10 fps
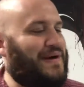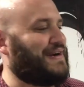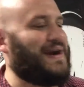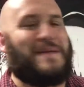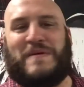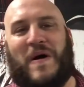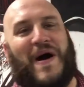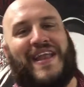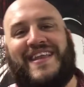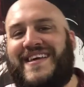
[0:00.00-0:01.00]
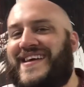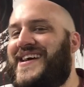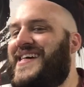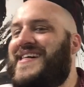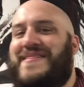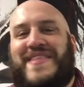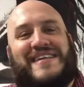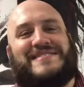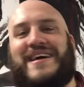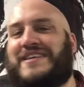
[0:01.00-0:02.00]
come on,
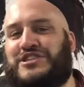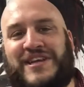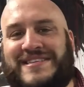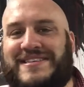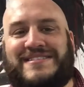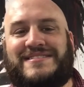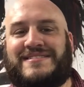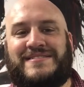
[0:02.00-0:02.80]
that's not Jesus.